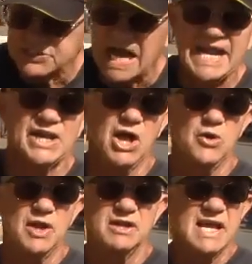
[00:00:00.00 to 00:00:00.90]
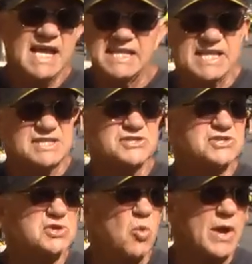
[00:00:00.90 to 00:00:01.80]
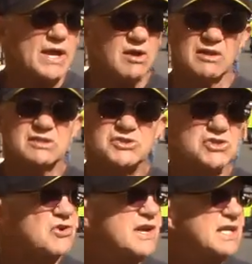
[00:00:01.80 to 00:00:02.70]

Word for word: side load it. It doesn't squeal and screech